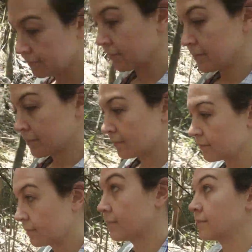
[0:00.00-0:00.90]
put
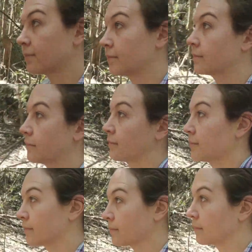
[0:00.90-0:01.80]
on your new
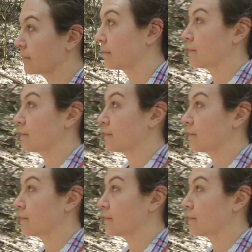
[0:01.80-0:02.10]
lower